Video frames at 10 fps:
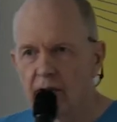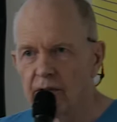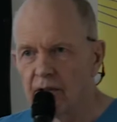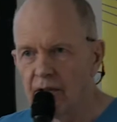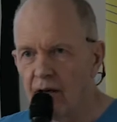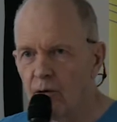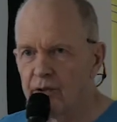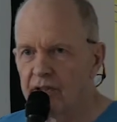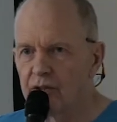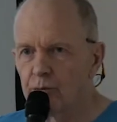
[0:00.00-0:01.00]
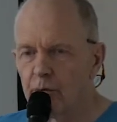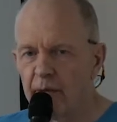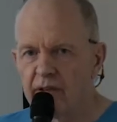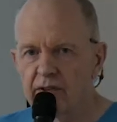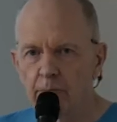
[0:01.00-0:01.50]
The cloud is what
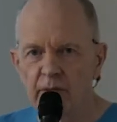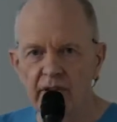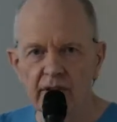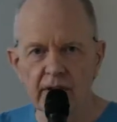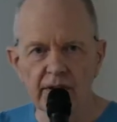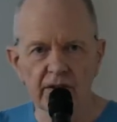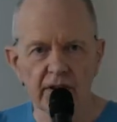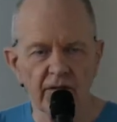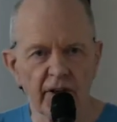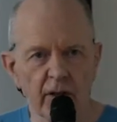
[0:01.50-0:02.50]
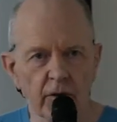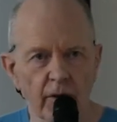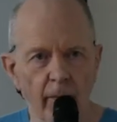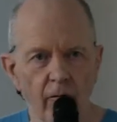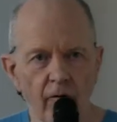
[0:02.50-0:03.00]
makes them e easily available.
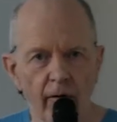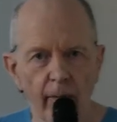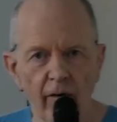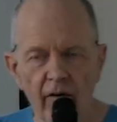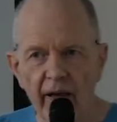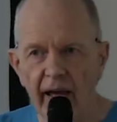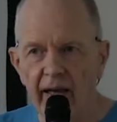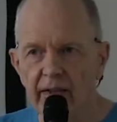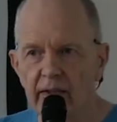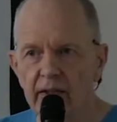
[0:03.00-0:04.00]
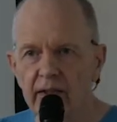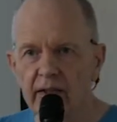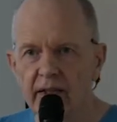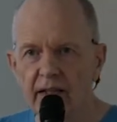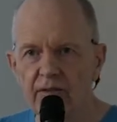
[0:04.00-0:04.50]
And
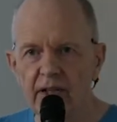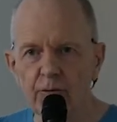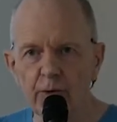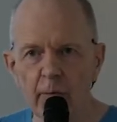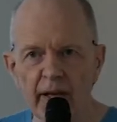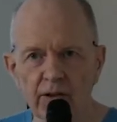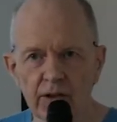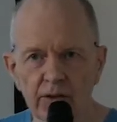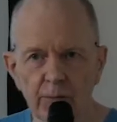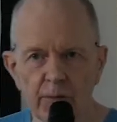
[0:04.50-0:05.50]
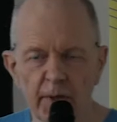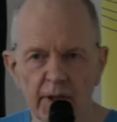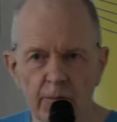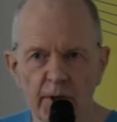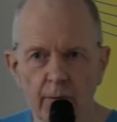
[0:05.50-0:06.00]
even if we may not
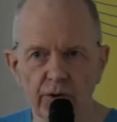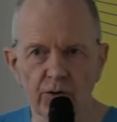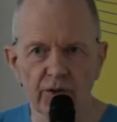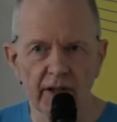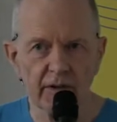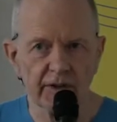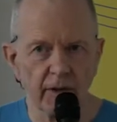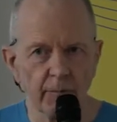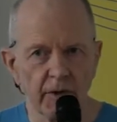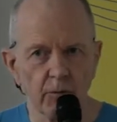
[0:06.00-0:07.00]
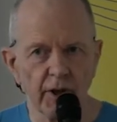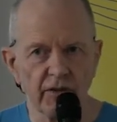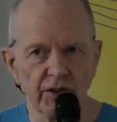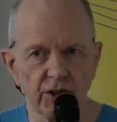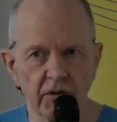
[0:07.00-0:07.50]
be, be able to run some one of
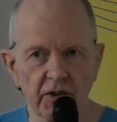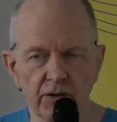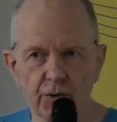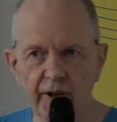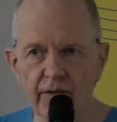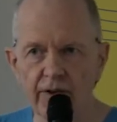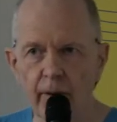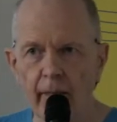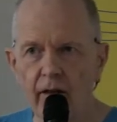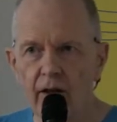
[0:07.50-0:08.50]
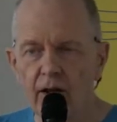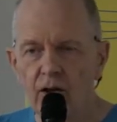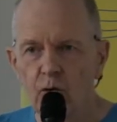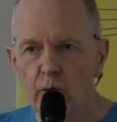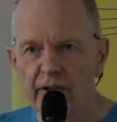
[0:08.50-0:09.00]
these services forever,
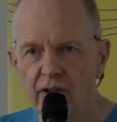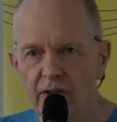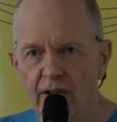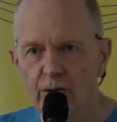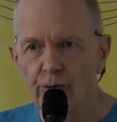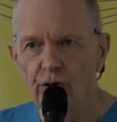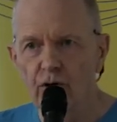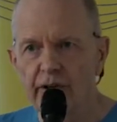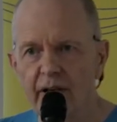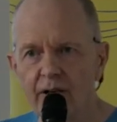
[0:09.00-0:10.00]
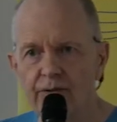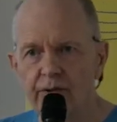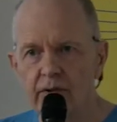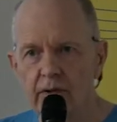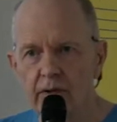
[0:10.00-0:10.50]
we can run them for long enough.